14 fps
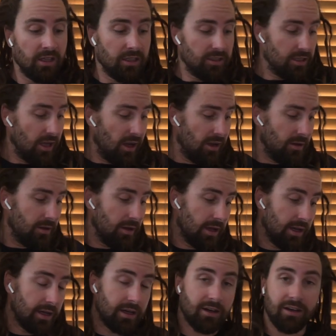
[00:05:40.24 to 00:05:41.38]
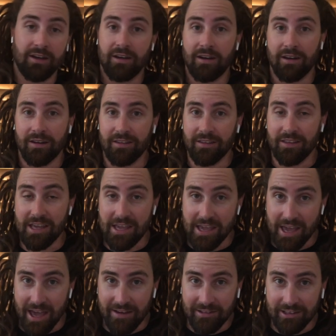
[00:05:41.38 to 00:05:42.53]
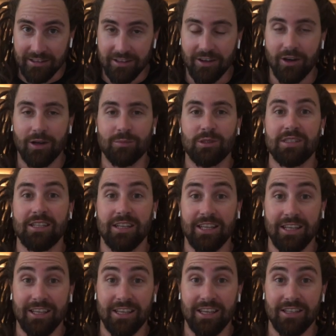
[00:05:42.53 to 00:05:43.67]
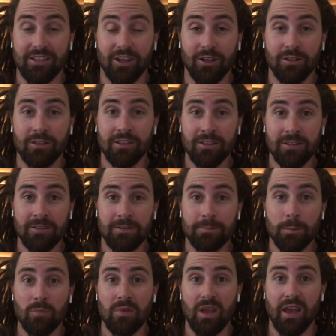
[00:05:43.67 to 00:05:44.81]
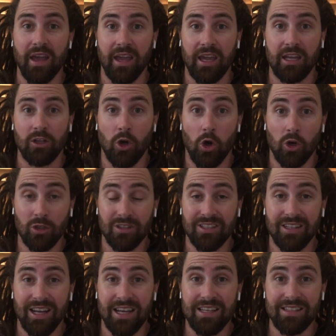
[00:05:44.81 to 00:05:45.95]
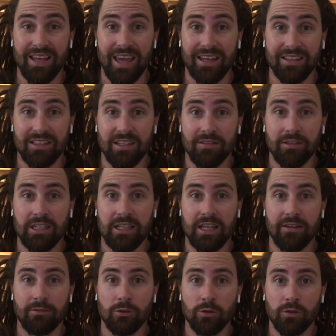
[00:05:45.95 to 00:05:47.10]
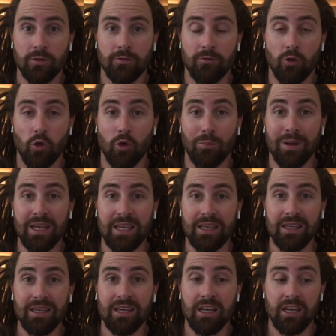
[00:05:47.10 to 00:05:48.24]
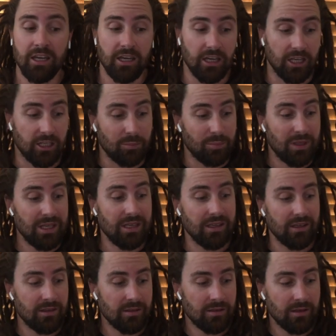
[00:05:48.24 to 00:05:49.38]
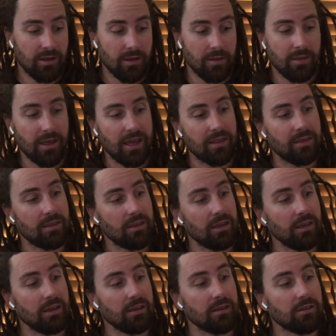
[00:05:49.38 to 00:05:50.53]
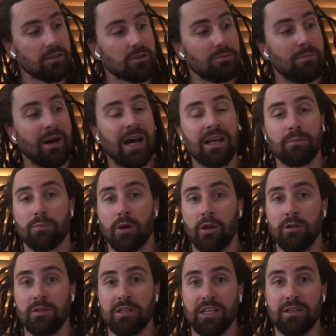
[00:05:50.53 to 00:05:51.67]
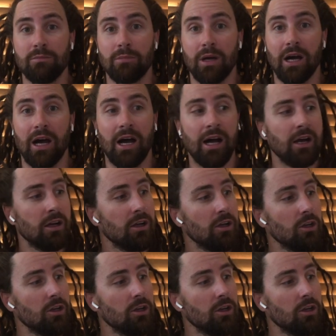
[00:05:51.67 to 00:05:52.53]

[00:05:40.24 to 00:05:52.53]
So there you have it. I'm still in ketosis. And on today's activity levels for me, it appears that the Smart Protein Bar